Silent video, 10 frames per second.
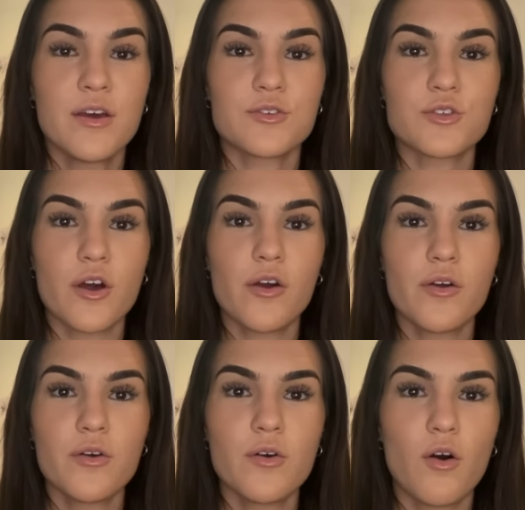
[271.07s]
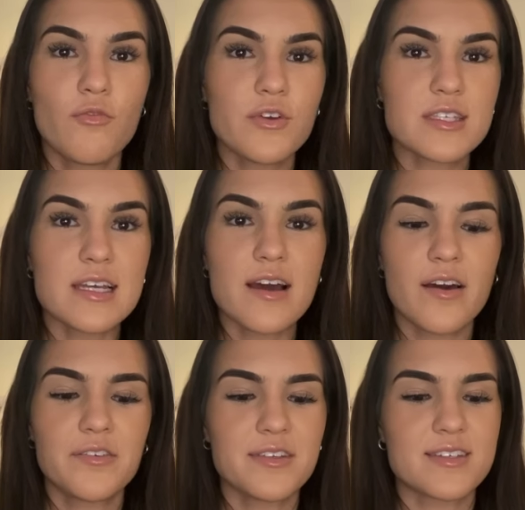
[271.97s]
So obviously
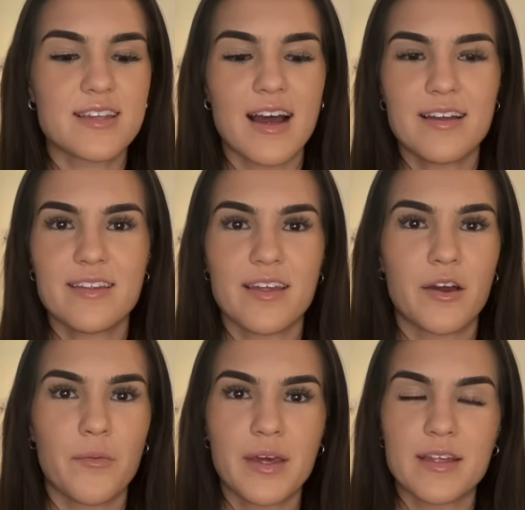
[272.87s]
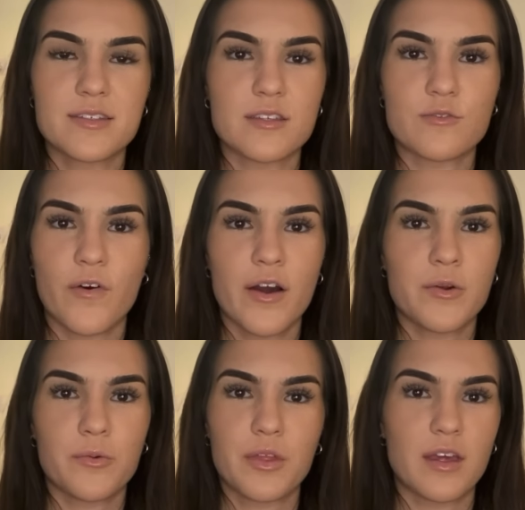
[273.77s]
I understand that they're going into this
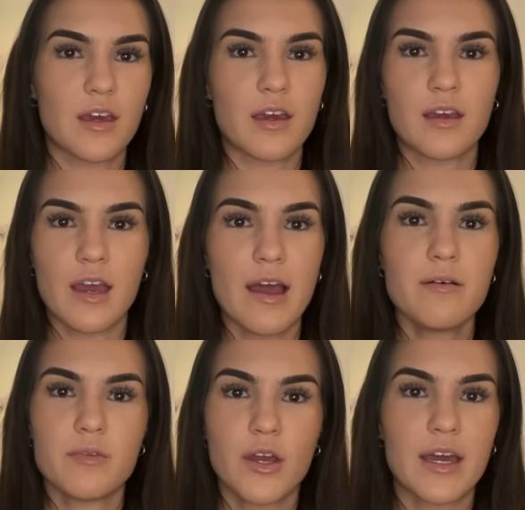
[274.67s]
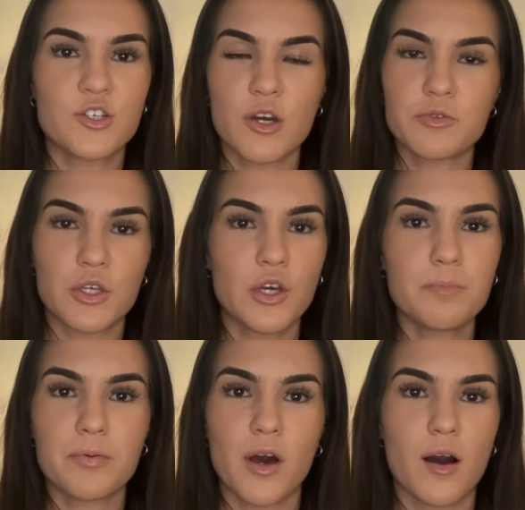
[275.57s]
final thinking, yeah, okay, Chelsea
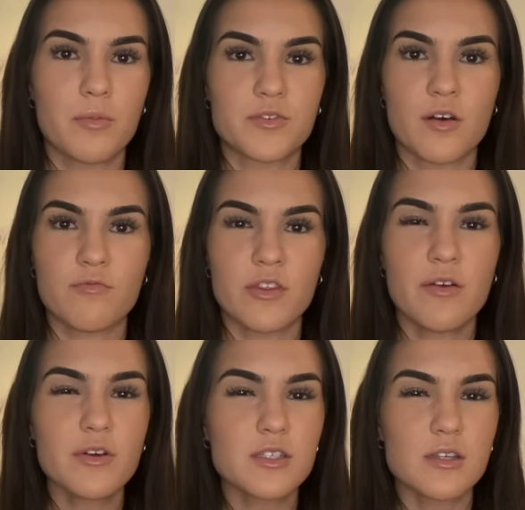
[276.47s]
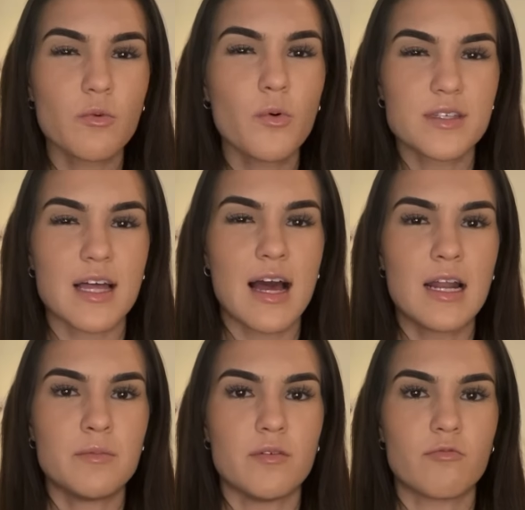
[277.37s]
could put up with something. There is still always that
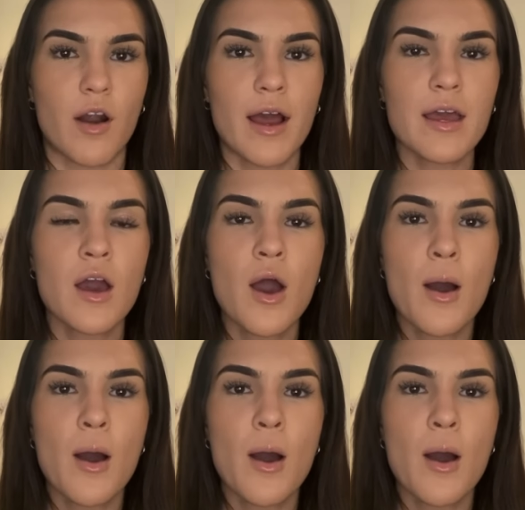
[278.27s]
element, right?